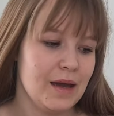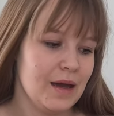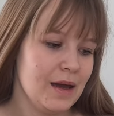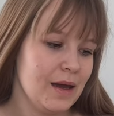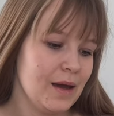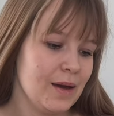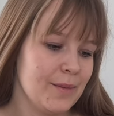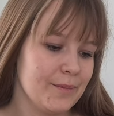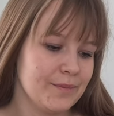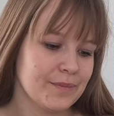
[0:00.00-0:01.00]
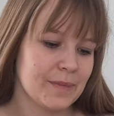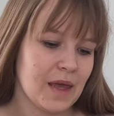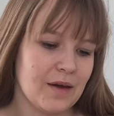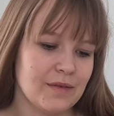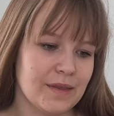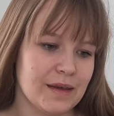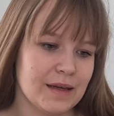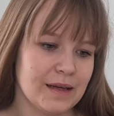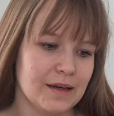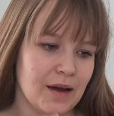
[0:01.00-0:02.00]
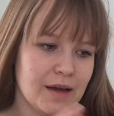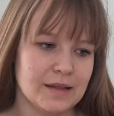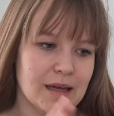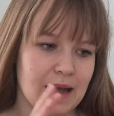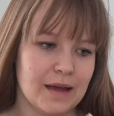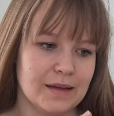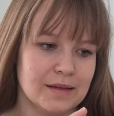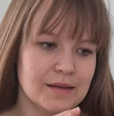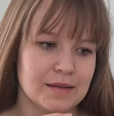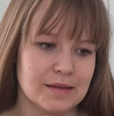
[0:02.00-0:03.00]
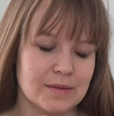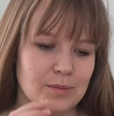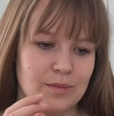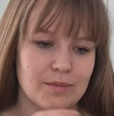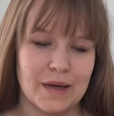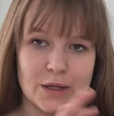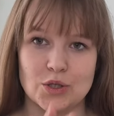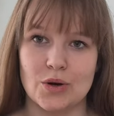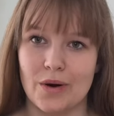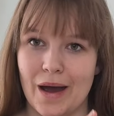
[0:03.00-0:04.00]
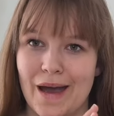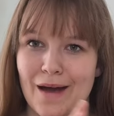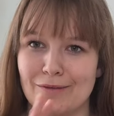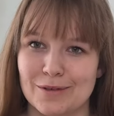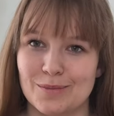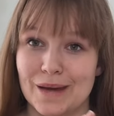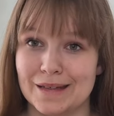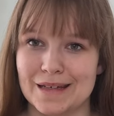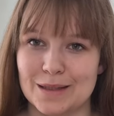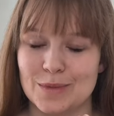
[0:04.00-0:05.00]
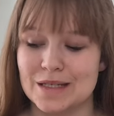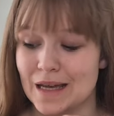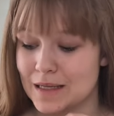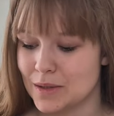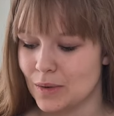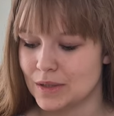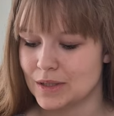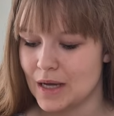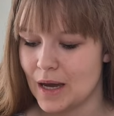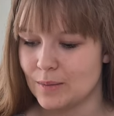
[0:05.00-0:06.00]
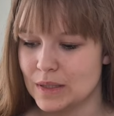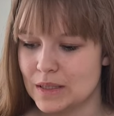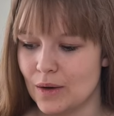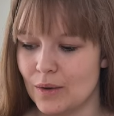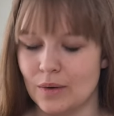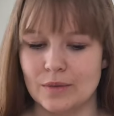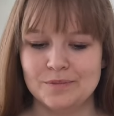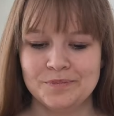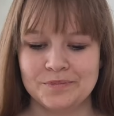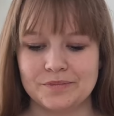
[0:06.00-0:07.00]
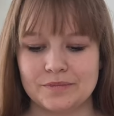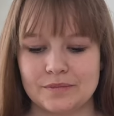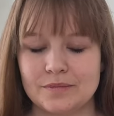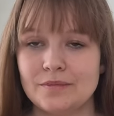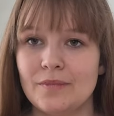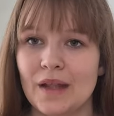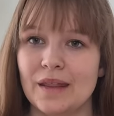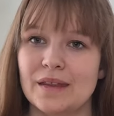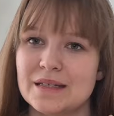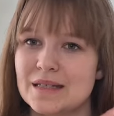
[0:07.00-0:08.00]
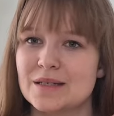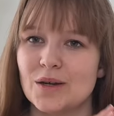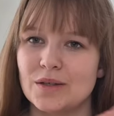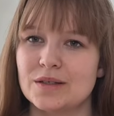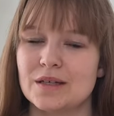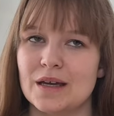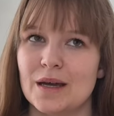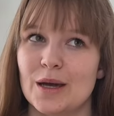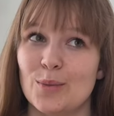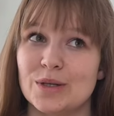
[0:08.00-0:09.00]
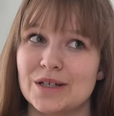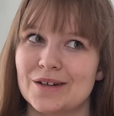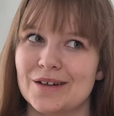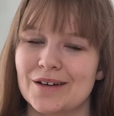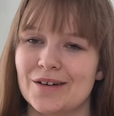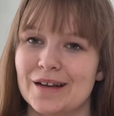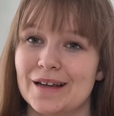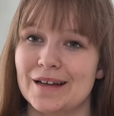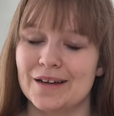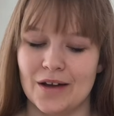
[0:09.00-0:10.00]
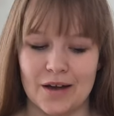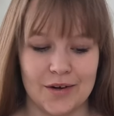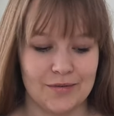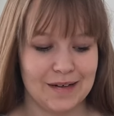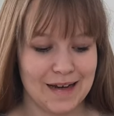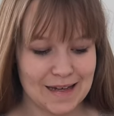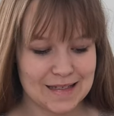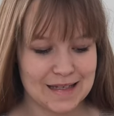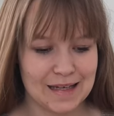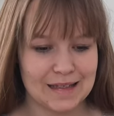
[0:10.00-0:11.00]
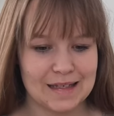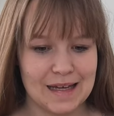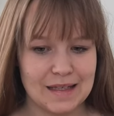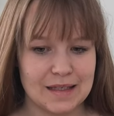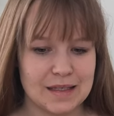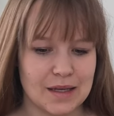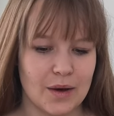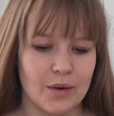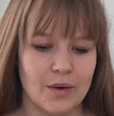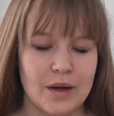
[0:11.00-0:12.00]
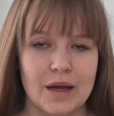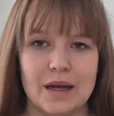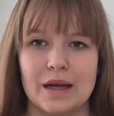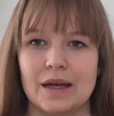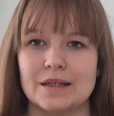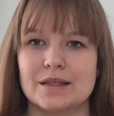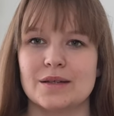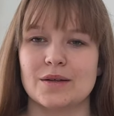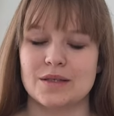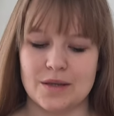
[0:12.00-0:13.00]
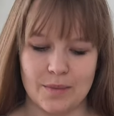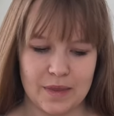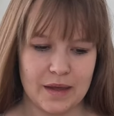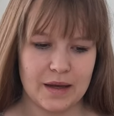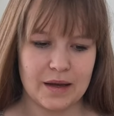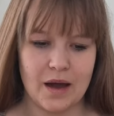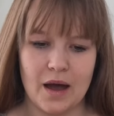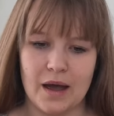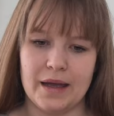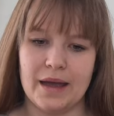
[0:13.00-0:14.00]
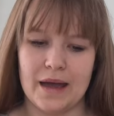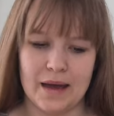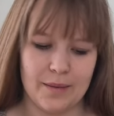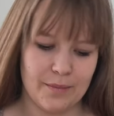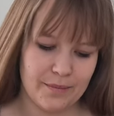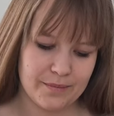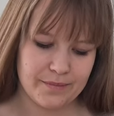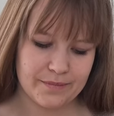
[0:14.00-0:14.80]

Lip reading: everything in line and make sure I haven't made any mistakes all the time. So this is not a particularly relaxing knit, so it's not something I am